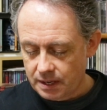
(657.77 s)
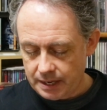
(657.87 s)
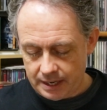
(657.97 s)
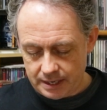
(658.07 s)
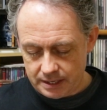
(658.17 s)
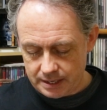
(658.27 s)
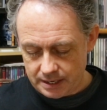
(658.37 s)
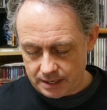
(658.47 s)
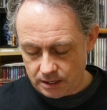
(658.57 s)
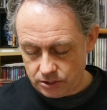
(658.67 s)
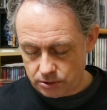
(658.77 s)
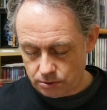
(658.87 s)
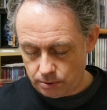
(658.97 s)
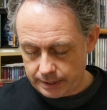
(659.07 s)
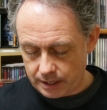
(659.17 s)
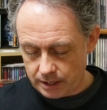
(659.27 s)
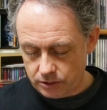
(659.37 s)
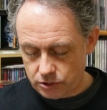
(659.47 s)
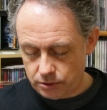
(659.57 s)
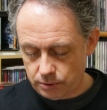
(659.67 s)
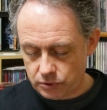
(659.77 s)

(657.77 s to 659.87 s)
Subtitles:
and also going on to